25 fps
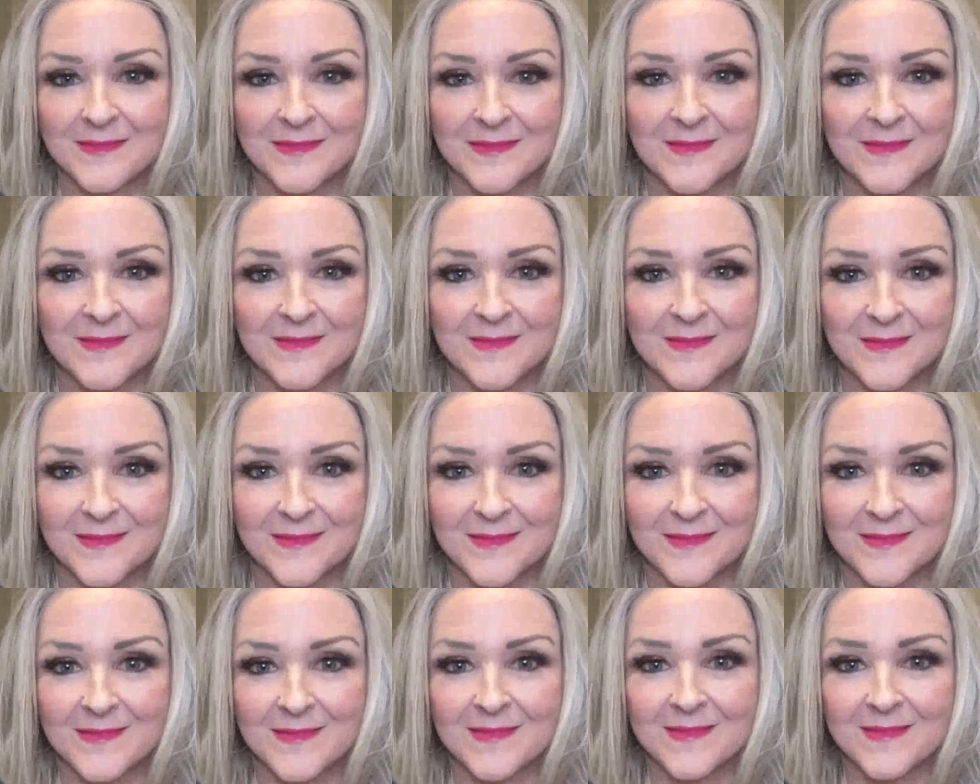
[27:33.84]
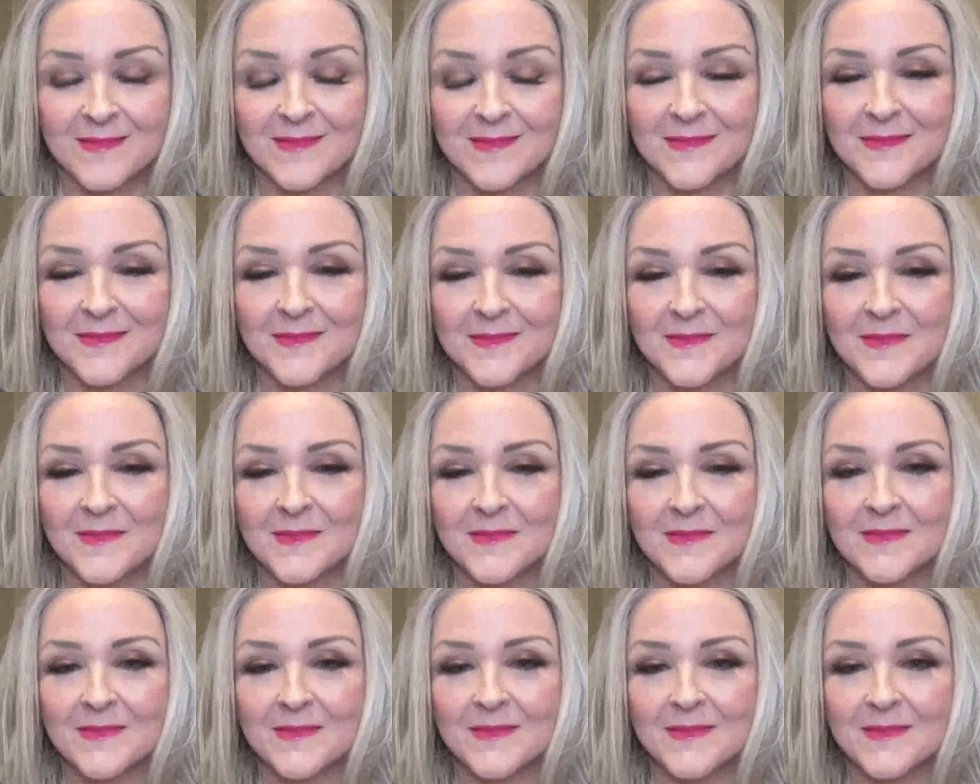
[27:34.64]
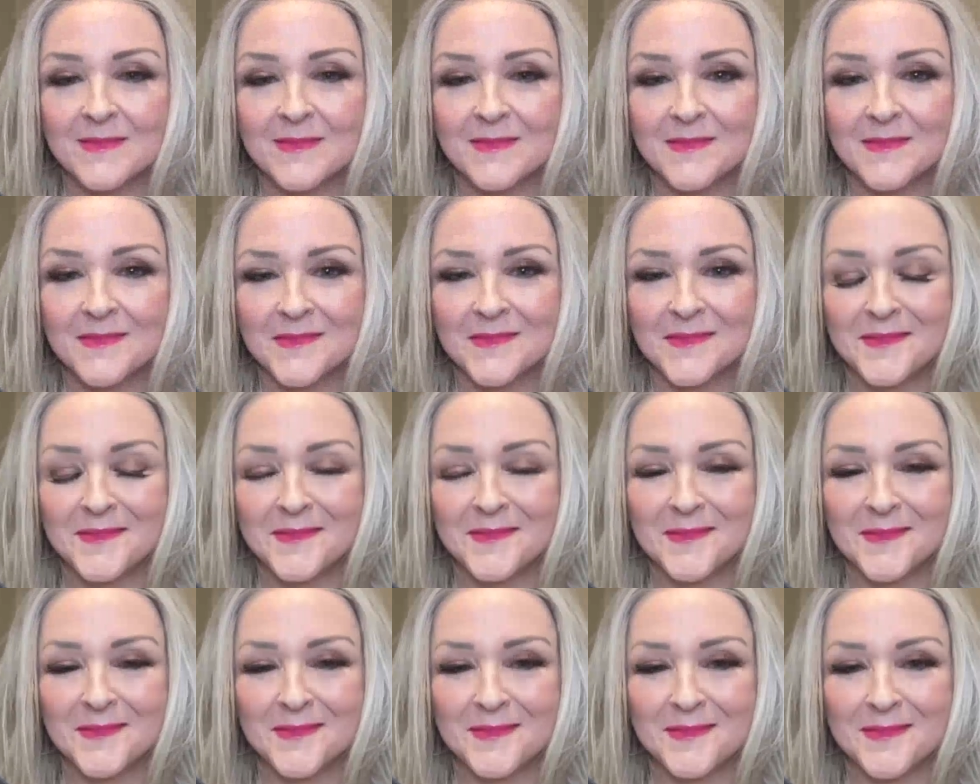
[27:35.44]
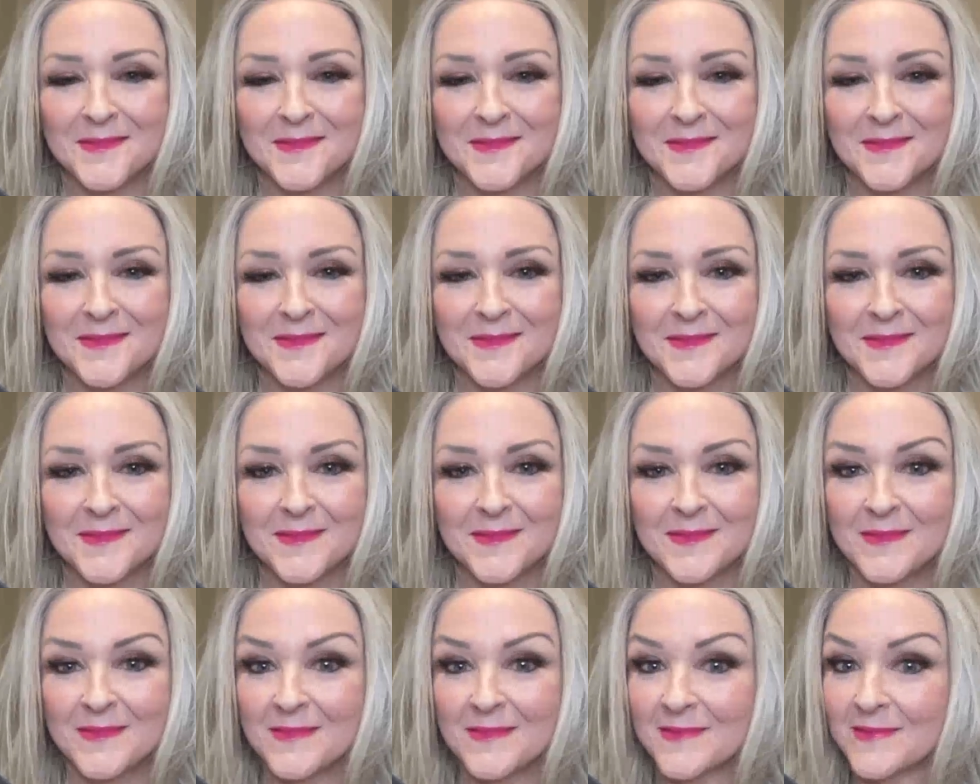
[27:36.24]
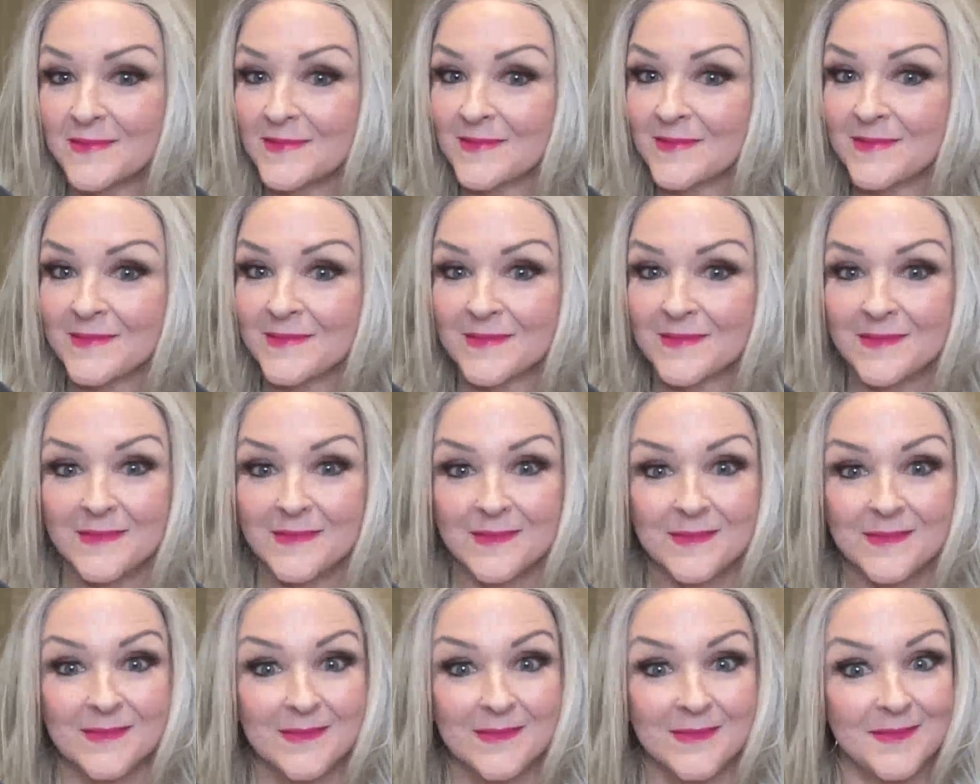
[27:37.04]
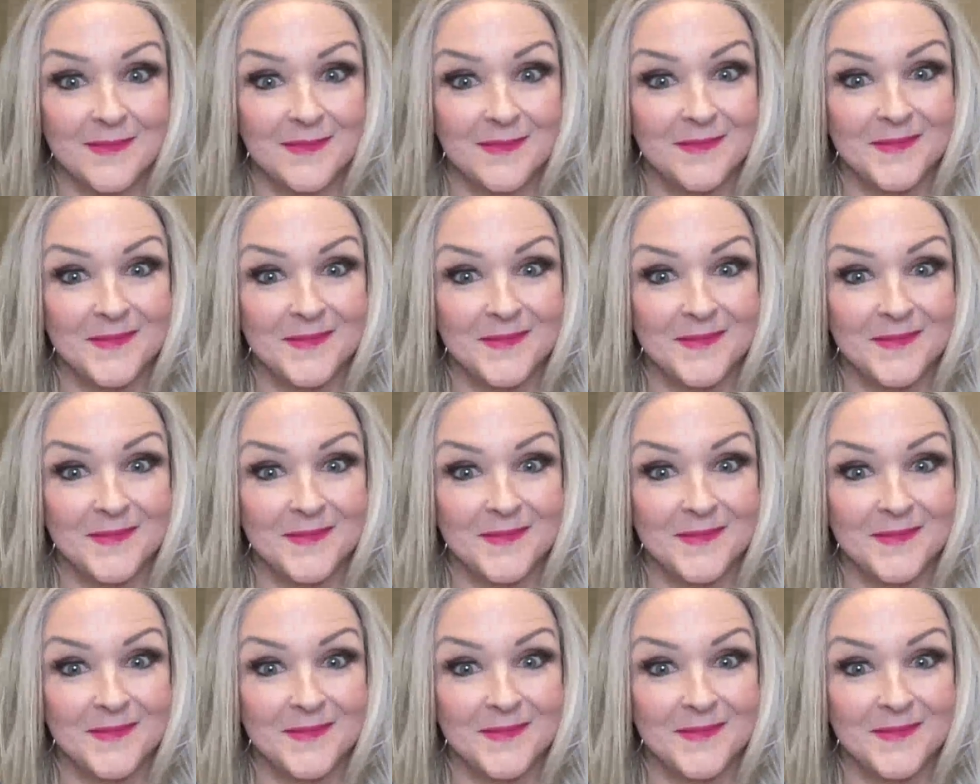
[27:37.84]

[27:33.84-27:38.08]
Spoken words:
[no speech]